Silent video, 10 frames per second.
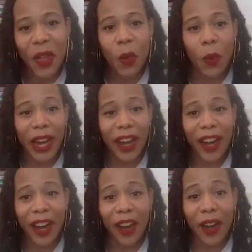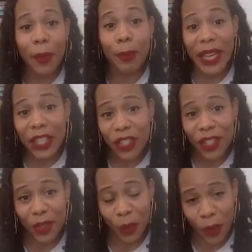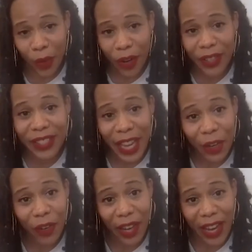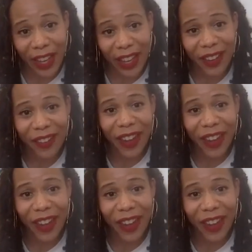where beaches were segregated, right?